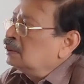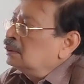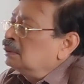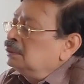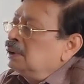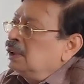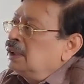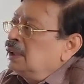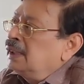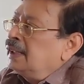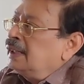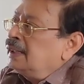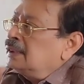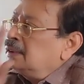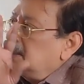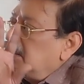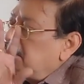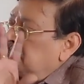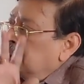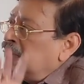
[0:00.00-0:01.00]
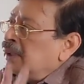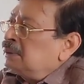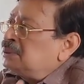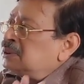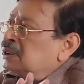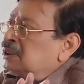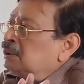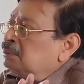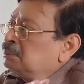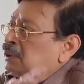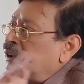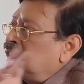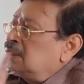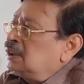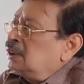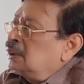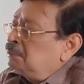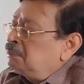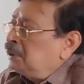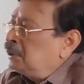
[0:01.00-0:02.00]
So we will get the 5 samples
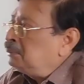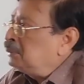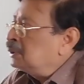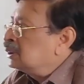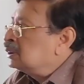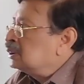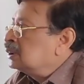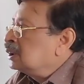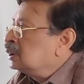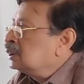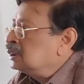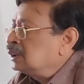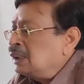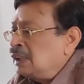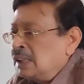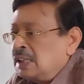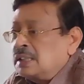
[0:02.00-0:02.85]
in the previous step.